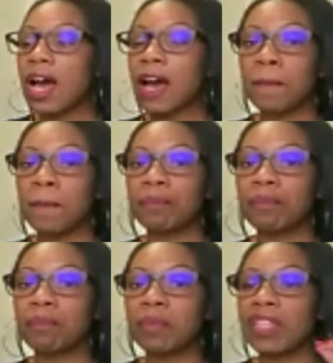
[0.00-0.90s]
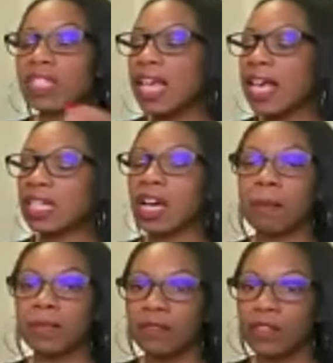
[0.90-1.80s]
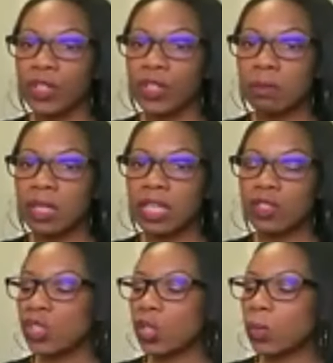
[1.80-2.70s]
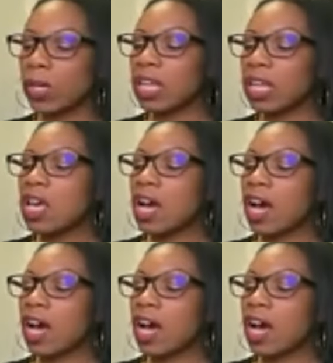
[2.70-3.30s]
Um, but this has a couple of different speeds to it.